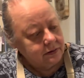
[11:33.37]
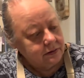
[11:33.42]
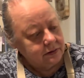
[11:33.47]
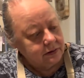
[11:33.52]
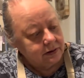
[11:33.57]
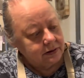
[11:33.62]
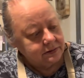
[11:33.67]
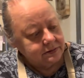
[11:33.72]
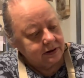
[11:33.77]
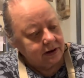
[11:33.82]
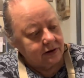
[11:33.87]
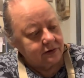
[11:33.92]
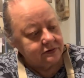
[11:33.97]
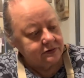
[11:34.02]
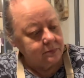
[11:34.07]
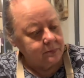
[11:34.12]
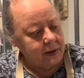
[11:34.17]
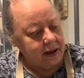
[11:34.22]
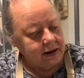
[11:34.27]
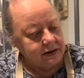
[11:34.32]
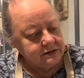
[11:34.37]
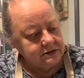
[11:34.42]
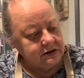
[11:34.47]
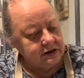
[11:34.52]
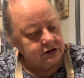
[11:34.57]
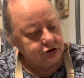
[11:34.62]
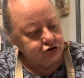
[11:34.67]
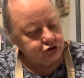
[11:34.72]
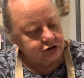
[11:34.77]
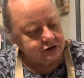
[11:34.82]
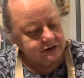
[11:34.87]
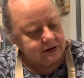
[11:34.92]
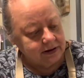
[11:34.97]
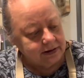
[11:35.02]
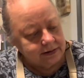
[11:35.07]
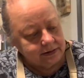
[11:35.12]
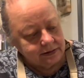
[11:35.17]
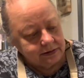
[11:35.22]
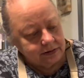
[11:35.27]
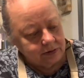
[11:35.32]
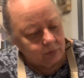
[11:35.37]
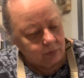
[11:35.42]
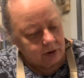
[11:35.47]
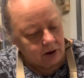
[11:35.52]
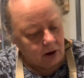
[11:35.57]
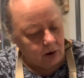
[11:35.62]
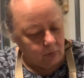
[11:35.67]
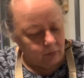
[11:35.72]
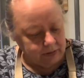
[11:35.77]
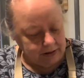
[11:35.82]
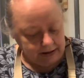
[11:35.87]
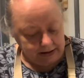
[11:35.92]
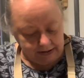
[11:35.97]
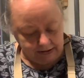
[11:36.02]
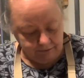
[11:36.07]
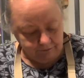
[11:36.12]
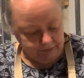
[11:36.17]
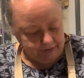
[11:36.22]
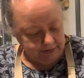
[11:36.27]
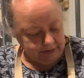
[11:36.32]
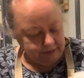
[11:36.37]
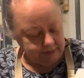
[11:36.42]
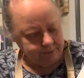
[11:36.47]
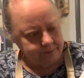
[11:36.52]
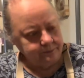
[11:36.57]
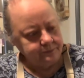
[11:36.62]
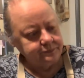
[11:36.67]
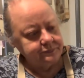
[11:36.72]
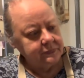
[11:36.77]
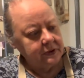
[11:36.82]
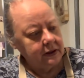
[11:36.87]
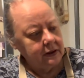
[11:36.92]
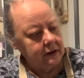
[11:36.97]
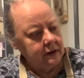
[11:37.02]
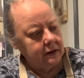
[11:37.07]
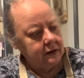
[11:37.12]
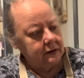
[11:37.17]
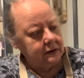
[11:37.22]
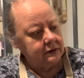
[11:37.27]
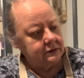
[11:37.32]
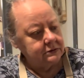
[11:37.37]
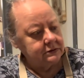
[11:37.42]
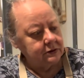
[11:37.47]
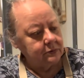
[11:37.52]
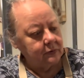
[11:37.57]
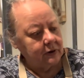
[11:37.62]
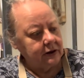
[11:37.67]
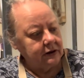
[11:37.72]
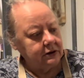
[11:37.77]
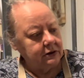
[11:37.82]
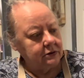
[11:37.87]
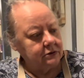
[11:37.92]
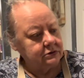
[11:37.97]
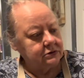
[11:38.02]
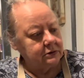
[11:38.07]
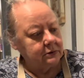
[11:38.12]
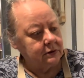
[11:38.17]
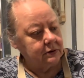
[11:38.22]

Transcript: it tells the main dishes in it, what all we have in it. You see right here's